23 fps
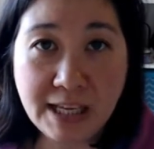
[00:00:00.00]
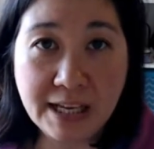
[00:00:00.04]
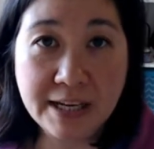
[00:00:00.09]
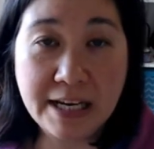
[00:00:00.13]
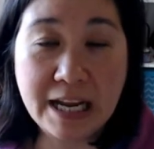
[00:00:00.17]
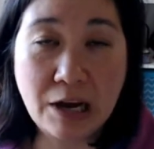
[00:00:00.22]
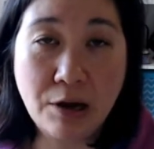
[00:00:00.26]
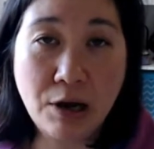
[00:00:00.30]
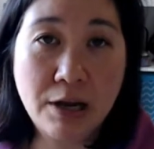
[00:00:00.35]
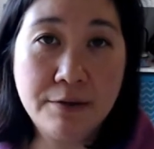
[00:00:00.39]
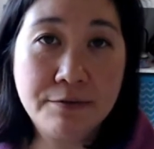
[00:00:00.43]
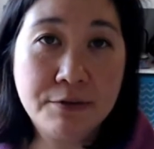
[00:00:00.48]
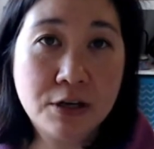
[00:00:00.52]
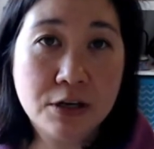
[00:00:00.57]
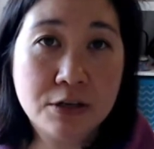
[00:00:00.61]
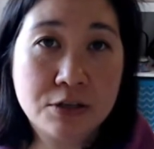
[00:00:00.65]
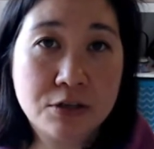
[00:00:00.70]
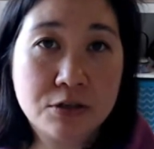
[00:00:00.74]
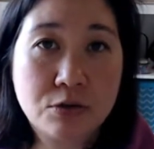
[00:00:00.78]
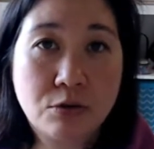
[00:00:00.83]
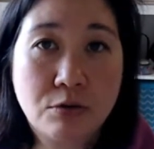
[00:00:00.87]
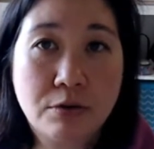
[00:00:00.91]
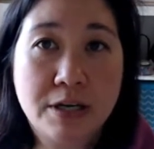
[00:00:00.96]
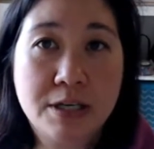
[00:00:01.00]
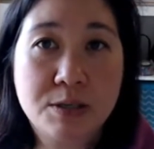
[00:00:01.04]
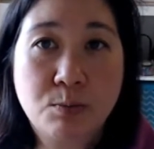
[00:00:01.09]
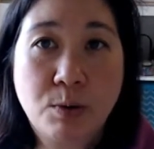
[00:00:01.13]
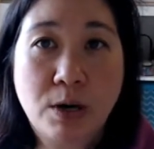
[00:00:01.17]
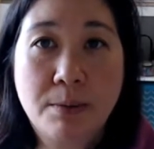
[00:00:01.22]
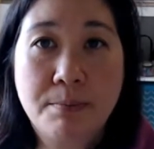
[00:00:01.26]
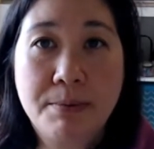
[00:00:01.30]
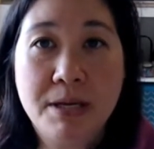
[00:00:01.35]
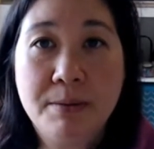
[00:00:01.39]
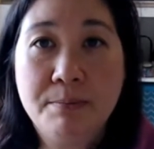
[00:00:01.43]
Now, I've heard stories
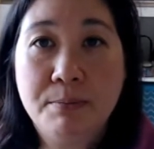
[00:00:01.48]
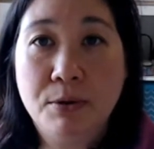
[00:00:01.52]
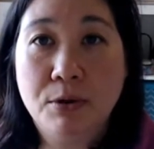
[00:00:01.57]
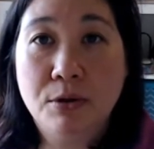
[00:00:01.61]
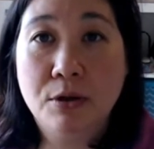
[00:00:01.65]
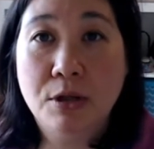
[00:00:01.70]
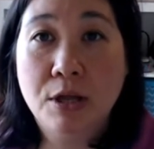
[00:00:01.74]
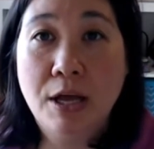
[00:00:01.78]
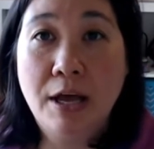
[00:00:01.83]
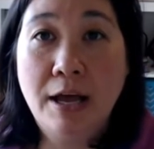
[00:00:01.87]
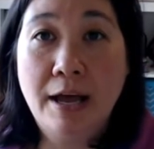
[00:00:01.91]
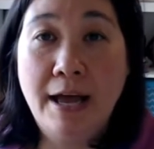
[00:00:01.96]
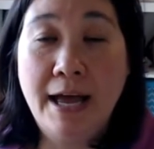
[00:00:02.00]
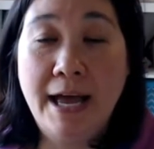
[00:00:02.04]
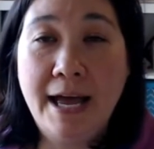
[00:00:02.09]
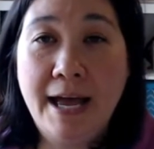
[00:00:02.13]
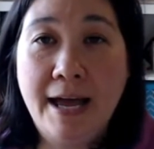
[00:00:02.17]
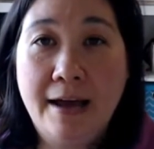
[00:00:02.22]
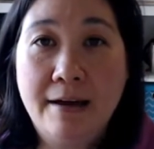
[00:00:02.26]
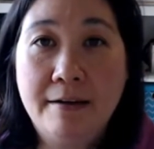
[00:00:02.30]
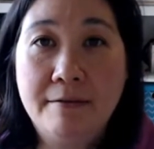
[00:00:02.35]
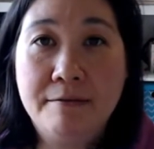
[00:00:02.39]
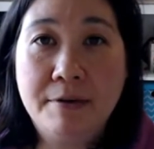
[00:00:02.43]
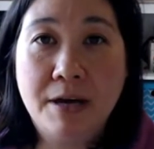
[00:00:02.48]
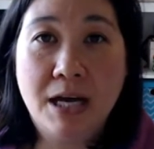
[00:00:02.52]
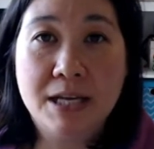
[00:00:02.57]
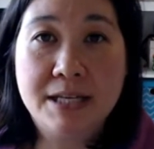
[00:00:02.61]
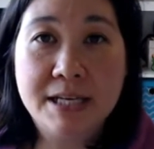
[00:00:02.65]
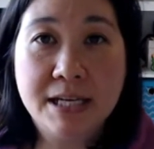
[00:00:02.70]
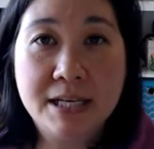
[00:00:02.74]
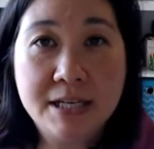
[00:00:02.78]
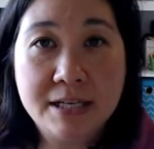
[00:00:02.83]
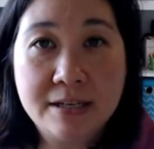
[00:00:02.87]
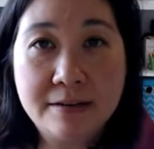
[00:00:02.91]
where people have
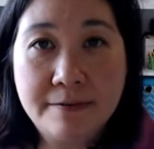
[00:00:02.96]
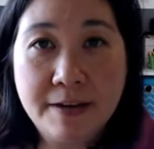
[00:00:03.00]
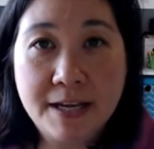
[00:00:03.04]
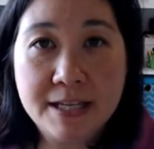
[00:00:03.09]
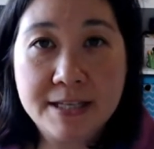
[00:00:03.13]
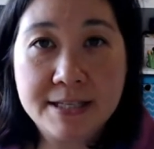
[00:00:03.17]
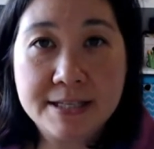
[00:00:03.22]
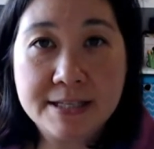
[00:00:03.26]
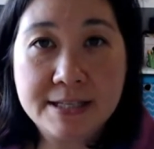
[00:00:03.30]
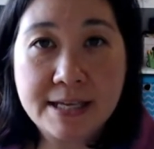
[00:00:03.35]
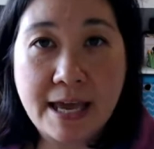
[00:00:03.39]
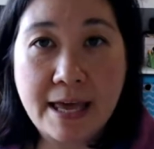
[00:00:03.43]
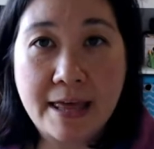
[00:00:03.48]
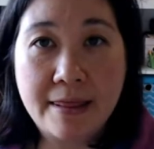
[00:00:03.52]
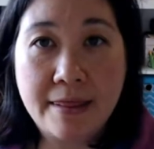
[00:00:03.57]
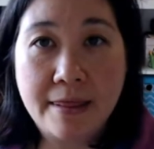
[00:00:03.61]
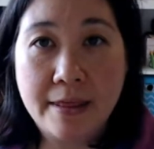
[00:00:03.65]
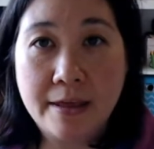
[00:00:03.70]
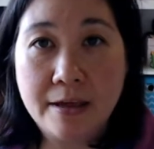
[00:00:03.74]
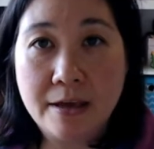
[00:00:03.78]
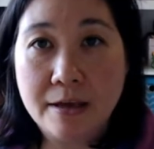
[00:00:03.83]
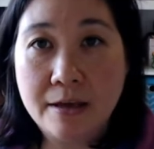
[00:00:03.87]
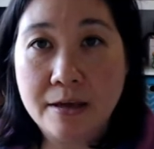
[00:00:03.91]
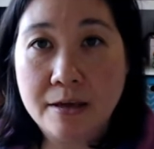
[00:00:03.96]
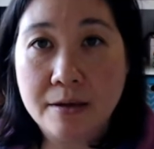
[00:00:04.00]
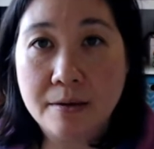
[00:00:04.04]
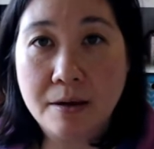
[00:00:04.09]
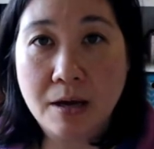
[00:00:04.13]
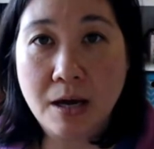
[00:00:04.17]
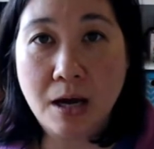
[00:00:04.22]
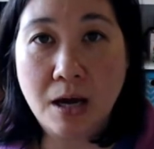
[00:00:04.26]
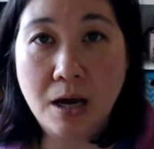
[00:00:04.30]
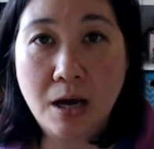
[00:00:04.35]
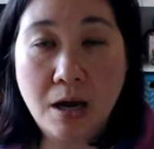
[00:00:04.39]
attended events and the